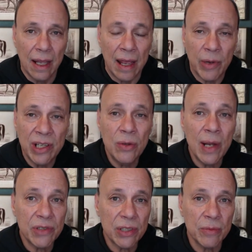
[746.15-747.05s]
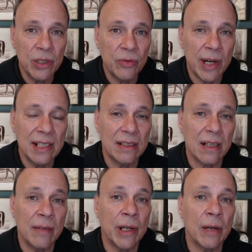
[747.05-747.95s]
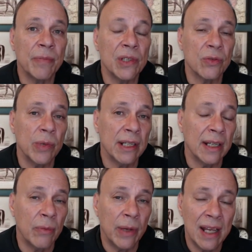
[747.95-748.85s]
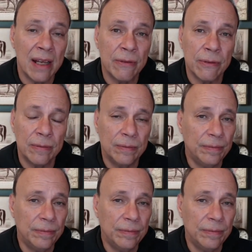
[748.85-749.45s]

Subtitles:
And we do have some good races coming up this weekend. We have